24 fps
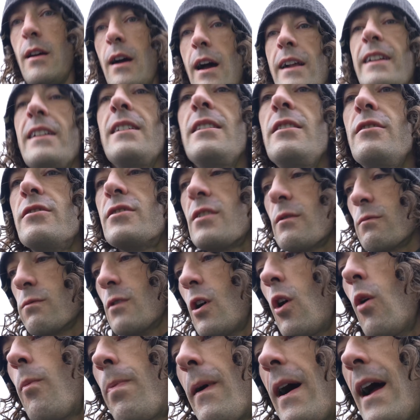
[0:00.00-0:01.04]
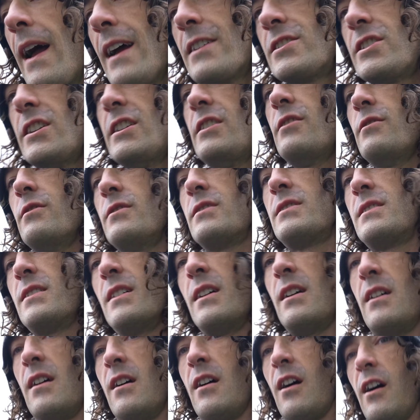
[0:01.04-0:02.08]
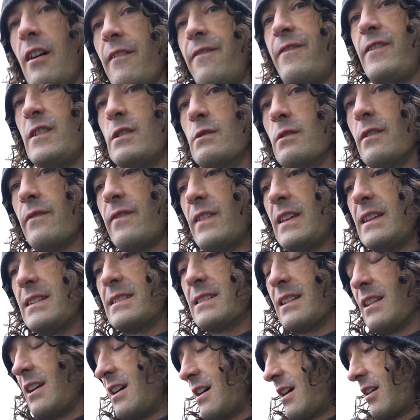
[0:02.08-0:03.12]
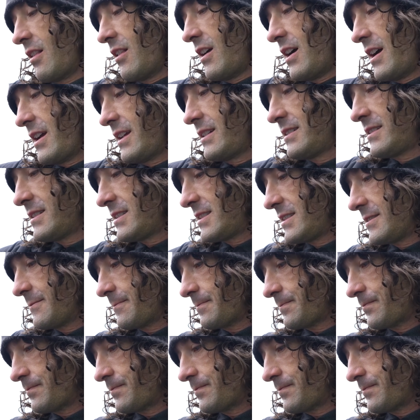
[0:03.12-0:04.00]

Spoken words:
I didn't use a rope. I actually used a few of these long lines.